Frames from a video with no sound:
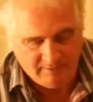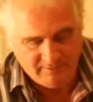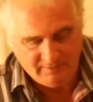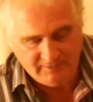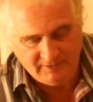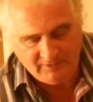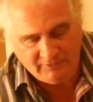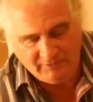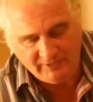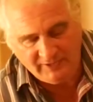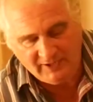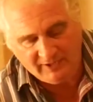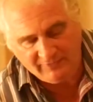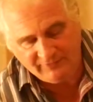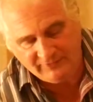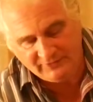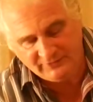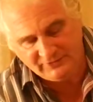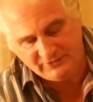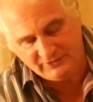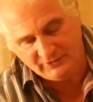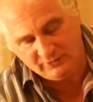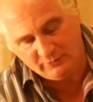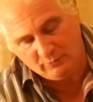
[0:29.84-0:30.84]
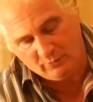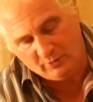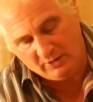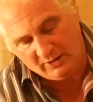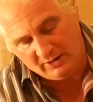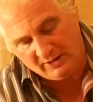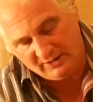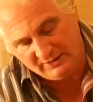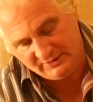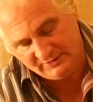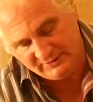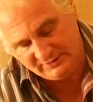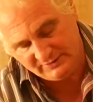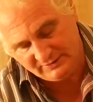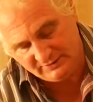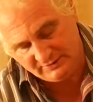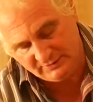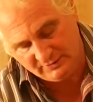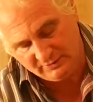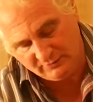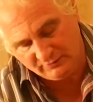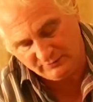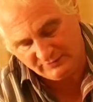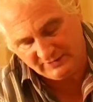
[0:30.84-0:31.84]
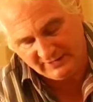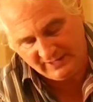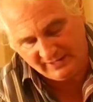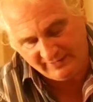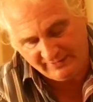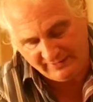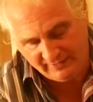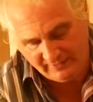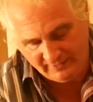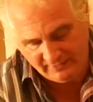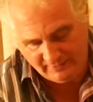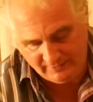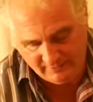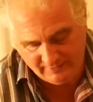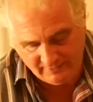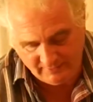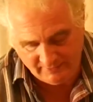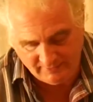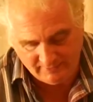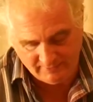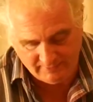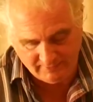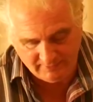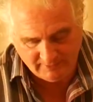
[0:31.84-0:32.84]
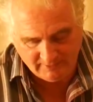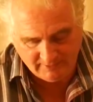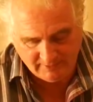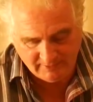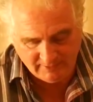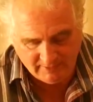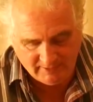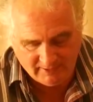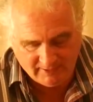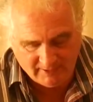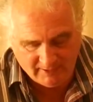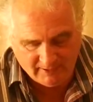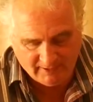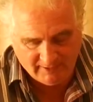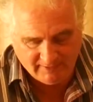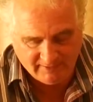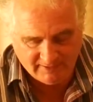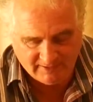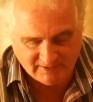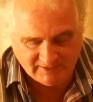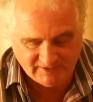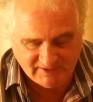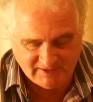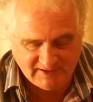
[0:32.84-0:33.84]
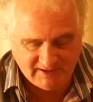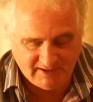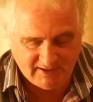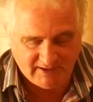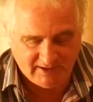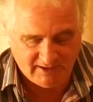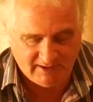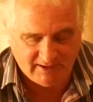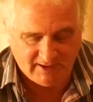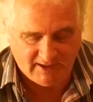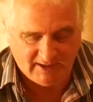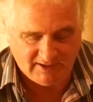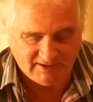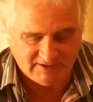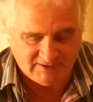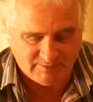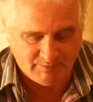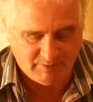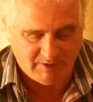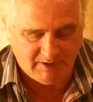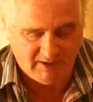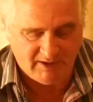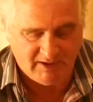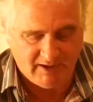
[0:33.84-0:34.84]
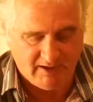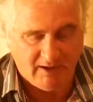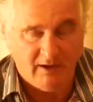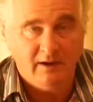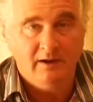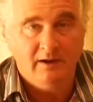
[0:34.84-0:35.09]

The only other two wires go together and that's the SP2